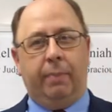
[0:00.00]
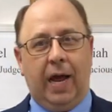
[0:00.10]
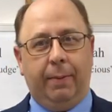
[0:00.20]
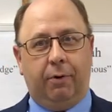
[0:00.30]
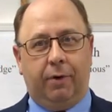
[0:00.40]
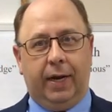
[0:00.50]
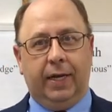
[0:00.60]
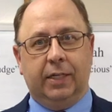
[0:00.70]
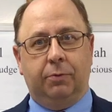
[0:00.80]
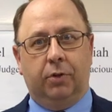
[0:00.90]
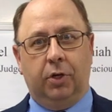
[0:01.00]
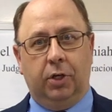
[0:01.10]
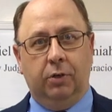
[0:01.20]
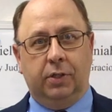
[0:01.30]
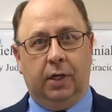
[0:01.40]
Bible ready because we're going to
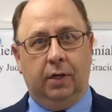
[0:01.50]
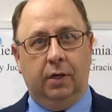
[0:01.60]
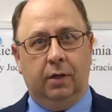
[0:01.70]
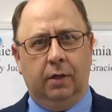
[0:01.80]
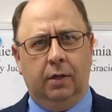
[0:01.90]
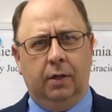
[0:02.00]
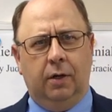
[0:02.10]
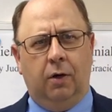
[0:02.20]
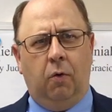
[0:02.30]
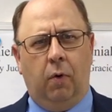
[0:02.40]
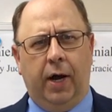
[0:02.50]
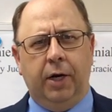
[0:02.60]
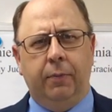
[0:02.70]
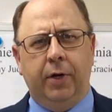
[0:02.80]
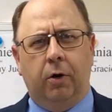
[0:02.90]
use it. Why
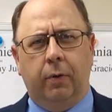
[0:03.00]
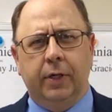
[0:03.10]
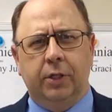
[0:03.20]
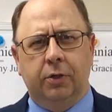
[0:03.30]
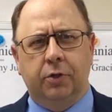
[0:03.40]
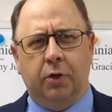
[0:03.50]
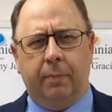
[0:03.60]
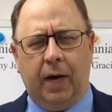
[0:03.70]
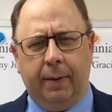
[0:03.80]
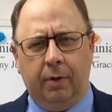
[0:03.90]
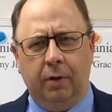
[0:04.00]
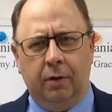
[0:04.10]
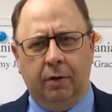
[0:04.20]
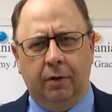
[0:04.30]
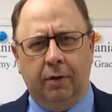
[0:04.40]
do we always use our Bible?
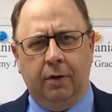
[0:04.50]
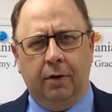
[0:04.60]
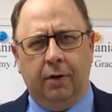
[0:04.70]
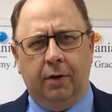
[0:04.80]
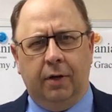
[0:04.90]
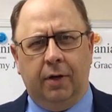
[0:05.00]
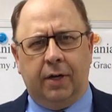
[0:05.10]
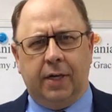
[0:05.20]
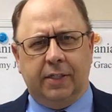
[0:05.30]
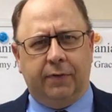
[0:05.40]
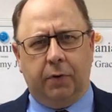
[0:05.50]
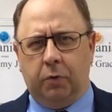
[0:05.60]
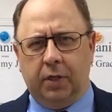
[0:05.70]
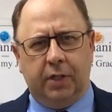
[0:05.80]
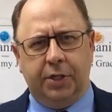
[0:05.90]
Because if we
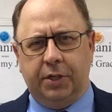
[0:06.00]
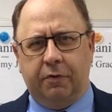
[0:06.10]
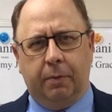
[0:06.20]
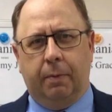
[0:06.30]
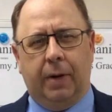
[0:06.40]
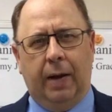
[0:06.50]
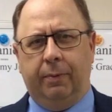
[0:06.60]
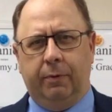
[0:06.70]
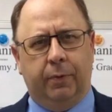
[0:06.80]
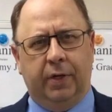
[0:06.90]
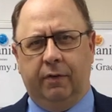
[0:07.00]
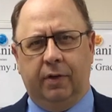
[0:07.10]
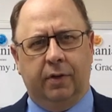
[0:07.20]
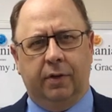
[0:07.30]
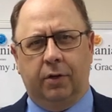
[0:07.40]
weren't teaching from the Bible, we wouldn't have
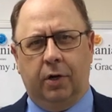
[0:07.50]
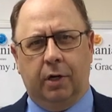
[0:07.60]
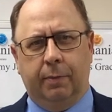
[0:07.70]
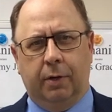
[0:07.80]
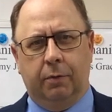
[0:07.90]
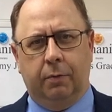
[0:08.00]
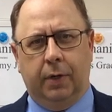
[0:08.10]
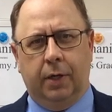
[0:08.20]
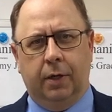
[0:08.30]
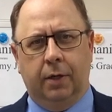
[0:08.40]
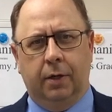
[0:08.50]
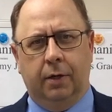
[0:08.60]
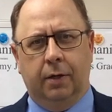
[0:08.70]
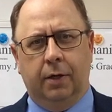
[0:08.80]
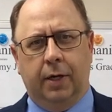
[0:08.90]
anything to talk about, would we?
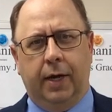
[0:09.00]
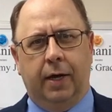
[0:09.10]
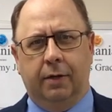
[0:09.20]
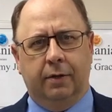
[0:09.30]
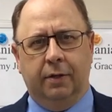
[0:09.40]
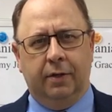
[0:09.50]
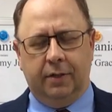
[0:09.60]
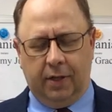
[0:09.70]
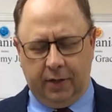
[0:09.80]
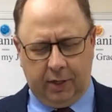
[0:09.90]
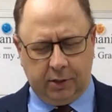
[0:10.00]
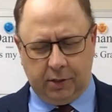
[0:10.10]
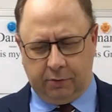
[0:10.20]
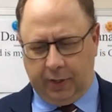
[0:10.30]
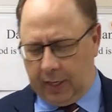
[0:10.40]
Yeah, nothing else
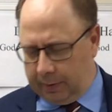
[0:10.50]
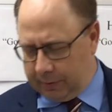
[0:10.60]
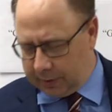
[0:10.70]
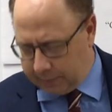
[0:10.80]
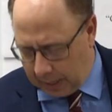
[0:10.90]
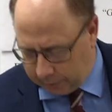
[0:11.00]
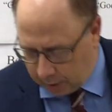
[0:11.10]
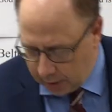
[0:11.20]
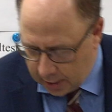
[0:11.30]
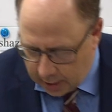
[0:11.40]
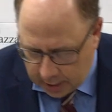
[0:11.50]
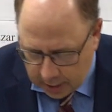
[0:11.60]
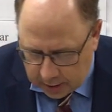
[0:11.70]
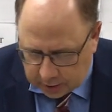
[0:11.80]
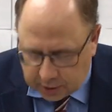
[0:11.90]
is reliable as the Bible.
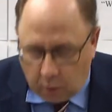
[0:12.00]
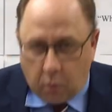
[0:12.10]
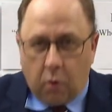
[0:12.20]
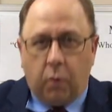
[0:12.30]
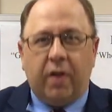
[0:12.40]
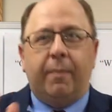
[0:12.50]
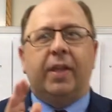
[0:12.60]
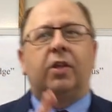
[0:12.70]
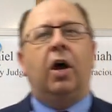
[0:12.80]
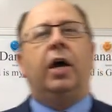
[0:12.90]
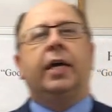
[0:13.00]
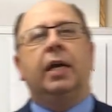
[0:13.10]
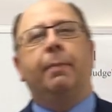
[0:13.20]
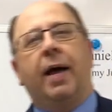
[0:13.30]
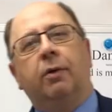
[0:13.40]
So, we have been
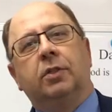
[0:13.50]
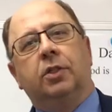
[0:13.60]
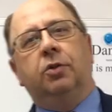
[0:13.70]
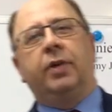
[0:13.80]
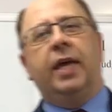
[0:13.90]
talking about the two